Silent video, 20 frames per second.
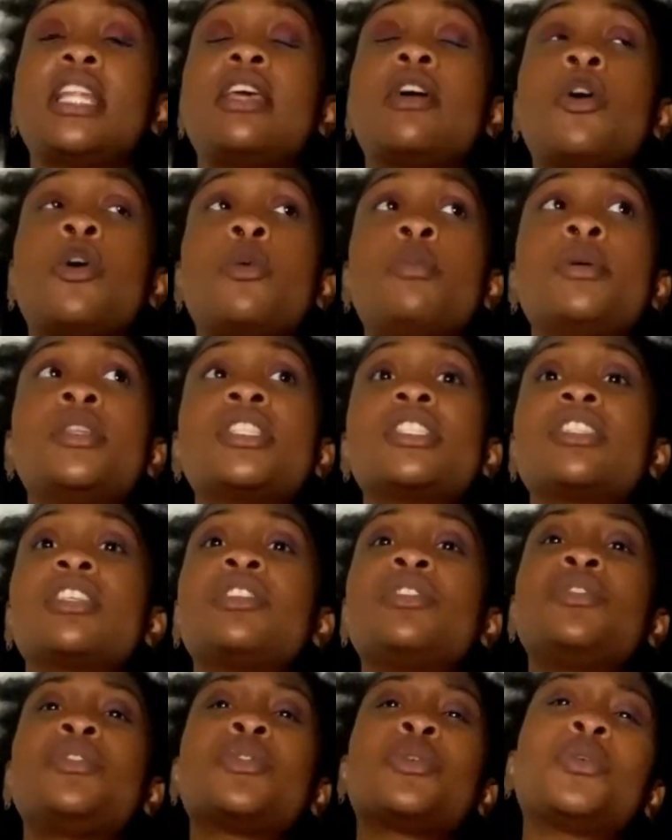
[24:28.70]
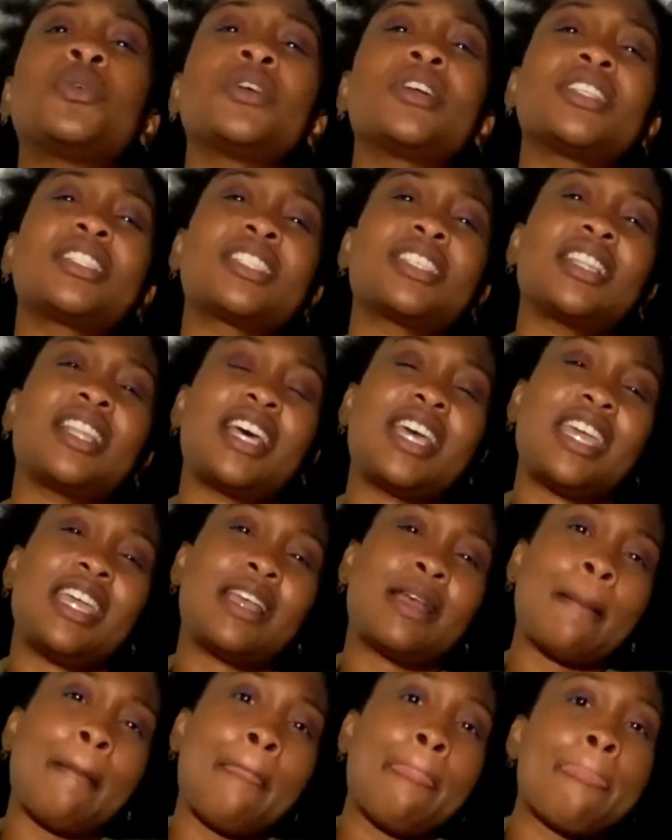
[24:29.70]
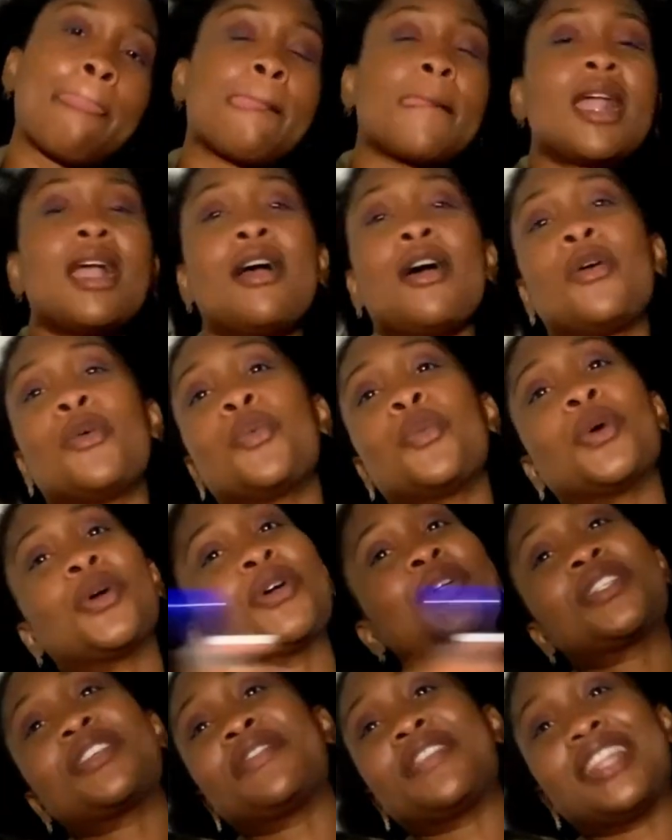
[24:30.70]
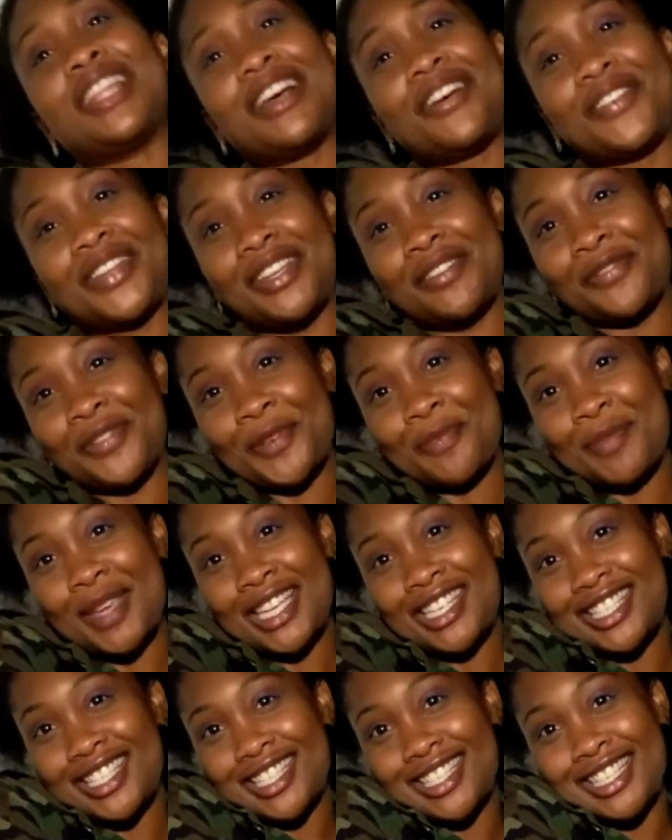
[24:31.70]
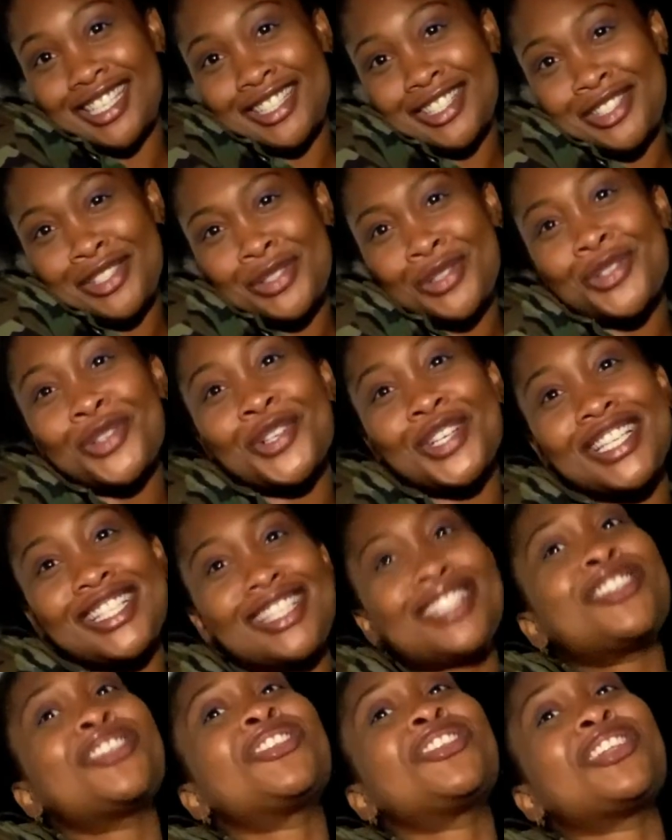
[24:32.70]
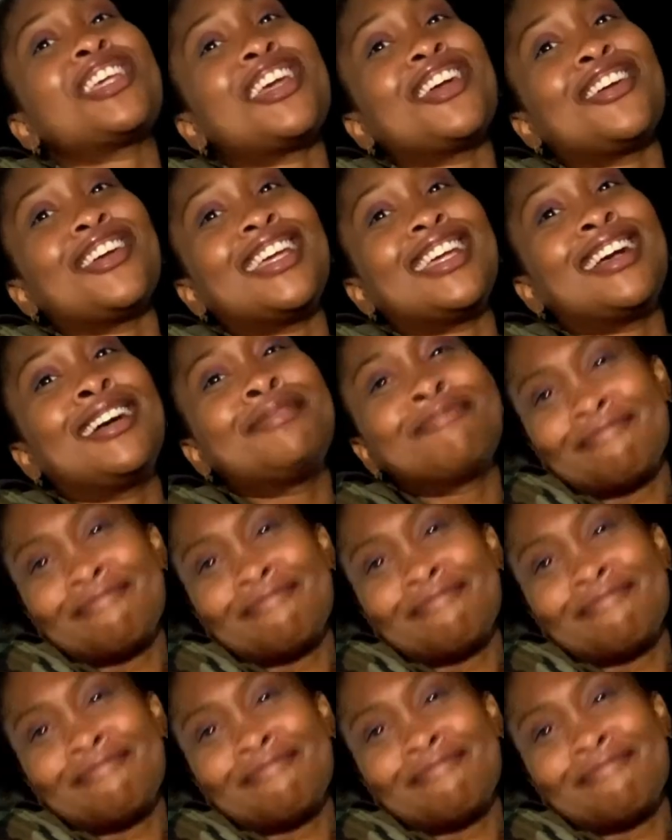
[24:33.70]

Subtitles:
it opens the door to like a world of love and information and stories and sharing.